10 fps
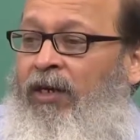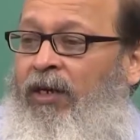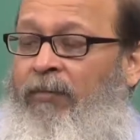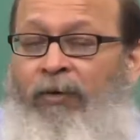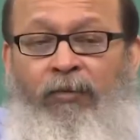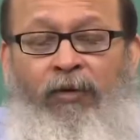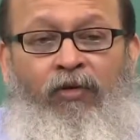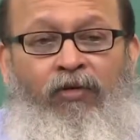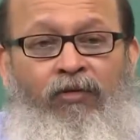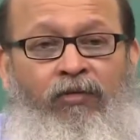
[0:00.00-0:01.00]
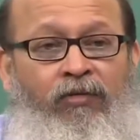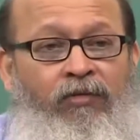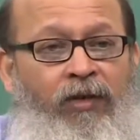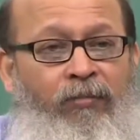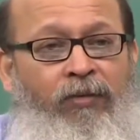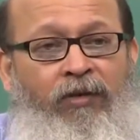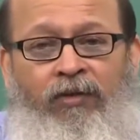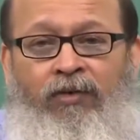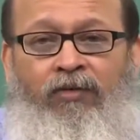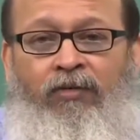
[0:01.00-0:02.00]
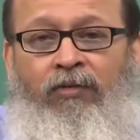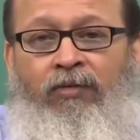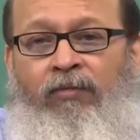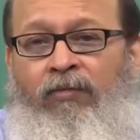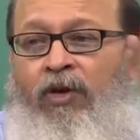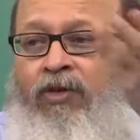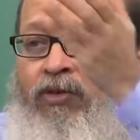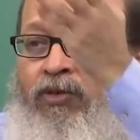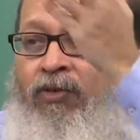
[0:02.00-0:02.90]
and people go to temples, to mosques,